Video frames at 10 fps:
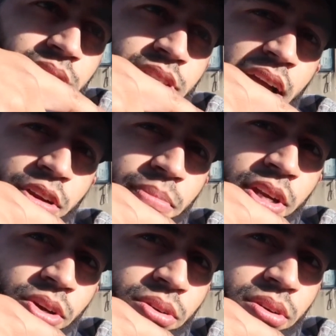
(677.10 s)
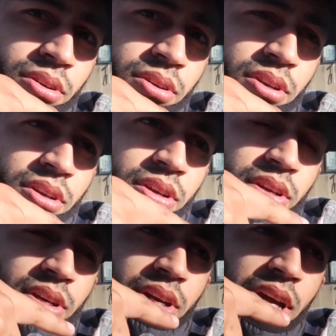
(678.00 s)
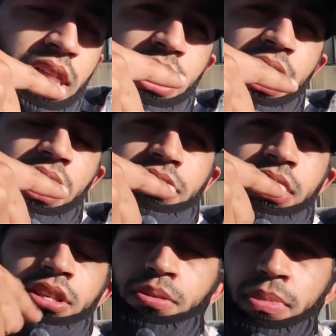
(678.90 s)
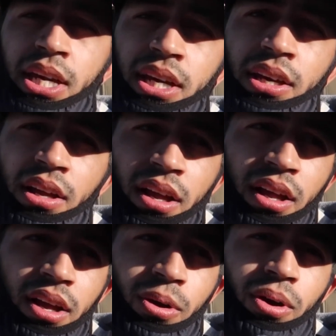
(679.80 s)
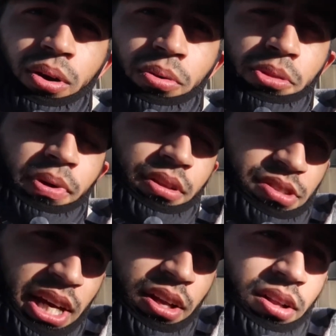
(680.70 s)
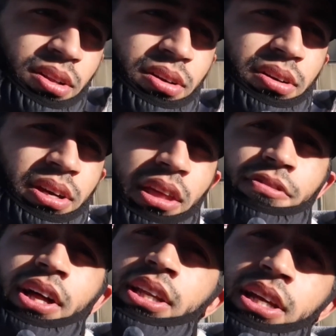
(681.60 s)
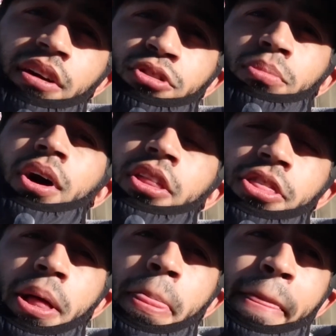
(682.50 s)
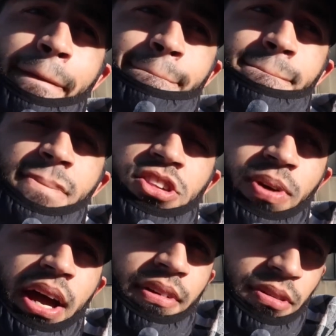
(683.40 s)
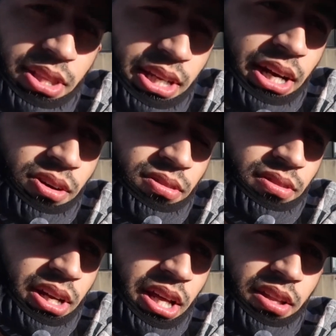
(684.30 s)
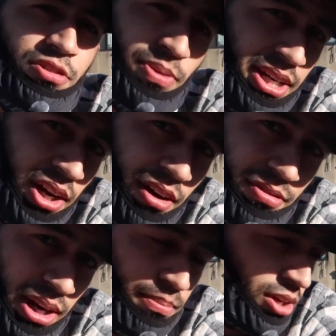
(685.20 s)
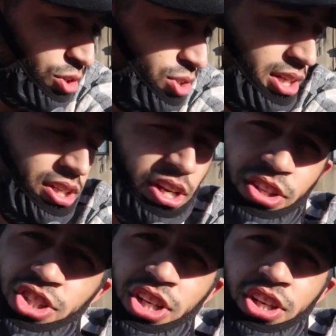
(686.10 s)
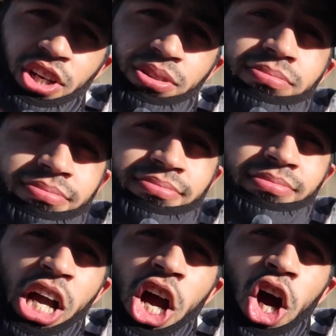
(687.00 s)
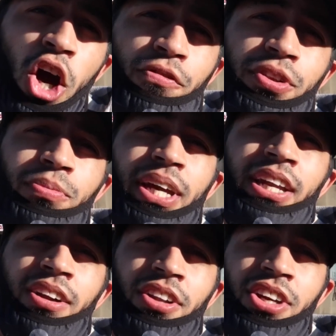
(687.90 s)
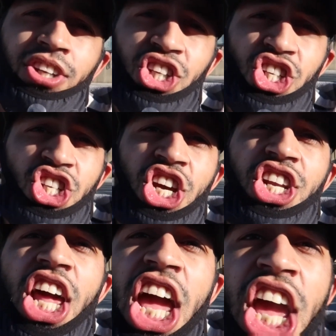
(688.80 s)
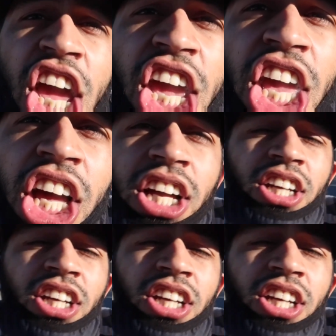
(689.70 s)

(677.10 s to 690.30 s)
Sacramento, and then they had to send it to me with the bill of sale, and they finally did after a month. So I have everything now, and now that it's my day off, I'm gonna go try to get all this shit done. Hopefully we get it all done today.